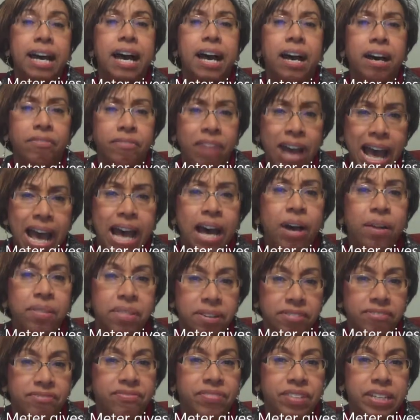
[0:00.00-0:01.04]
of how they're
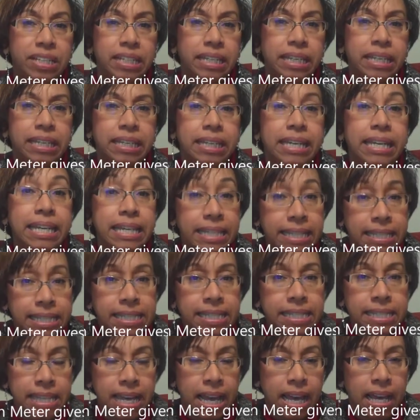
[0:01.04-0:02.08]
feeling
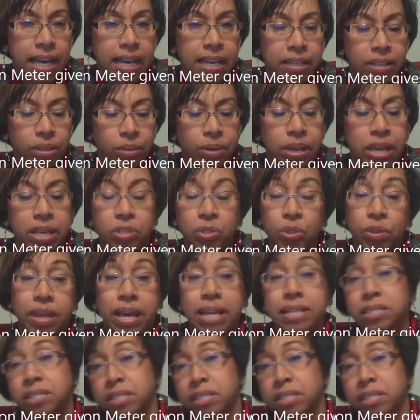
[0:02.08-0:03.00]
inside. Okay, so that's